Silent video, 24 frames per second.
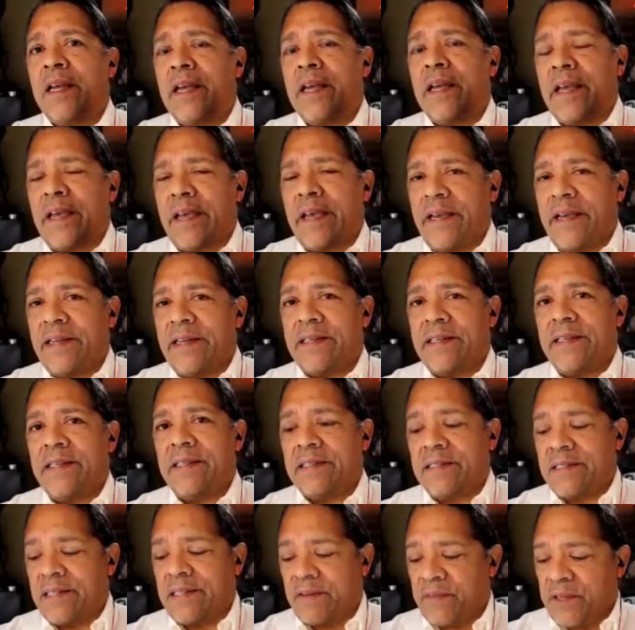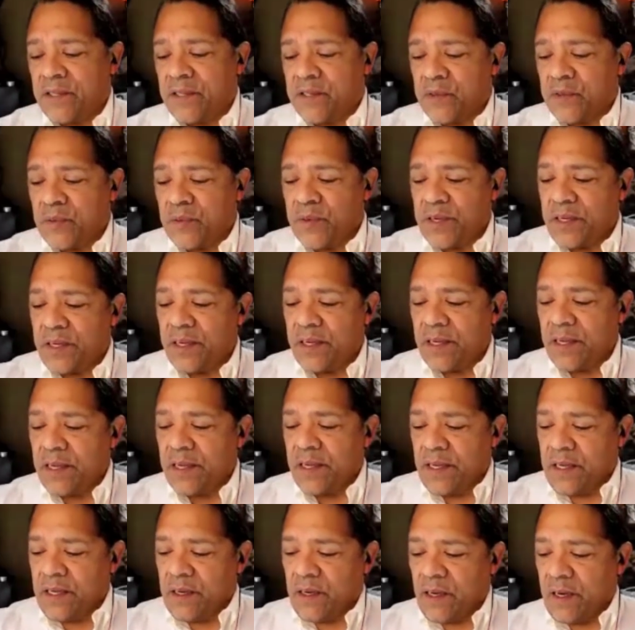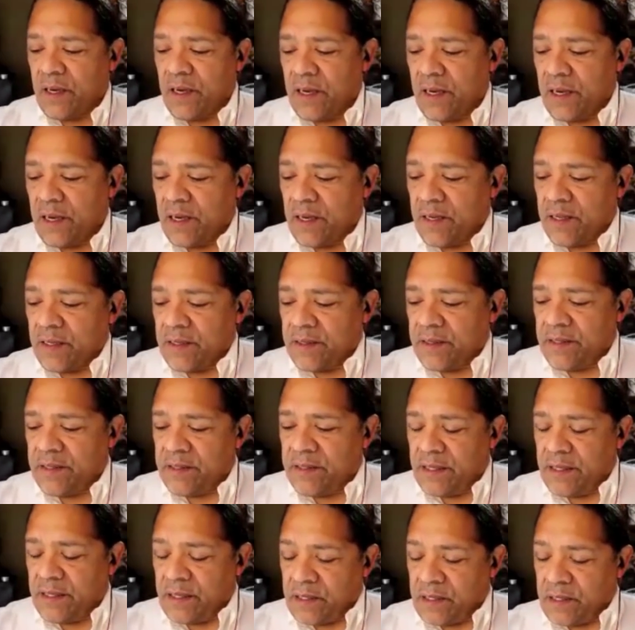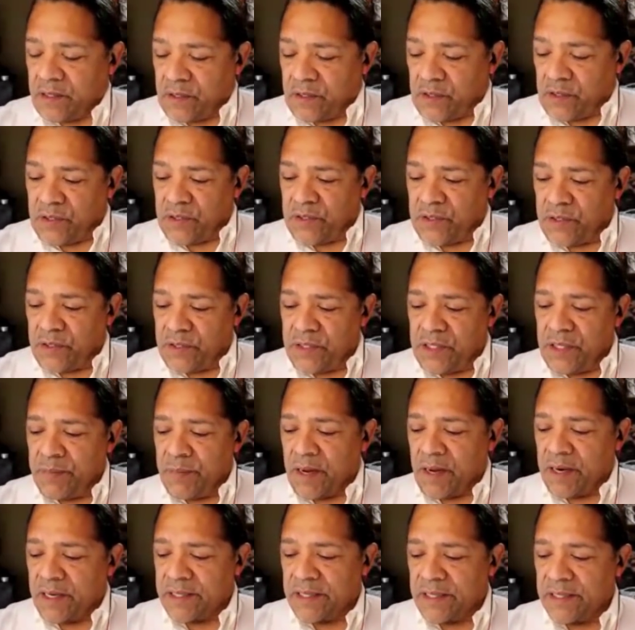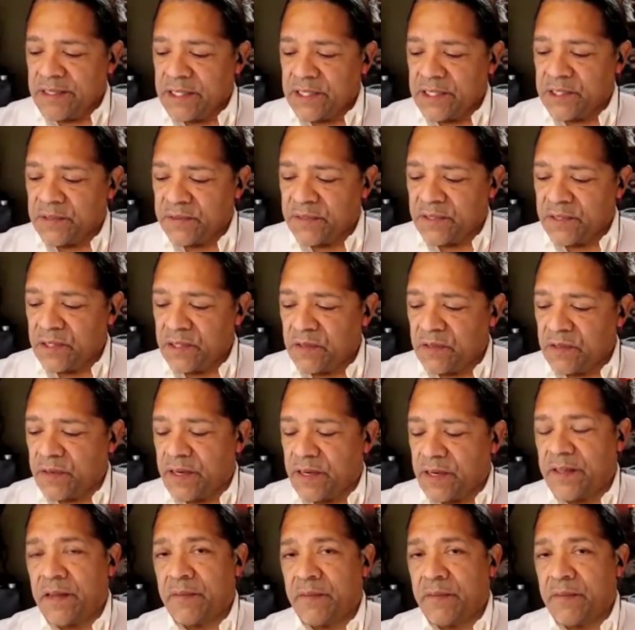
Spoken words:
1873, the demonetization of silver. And then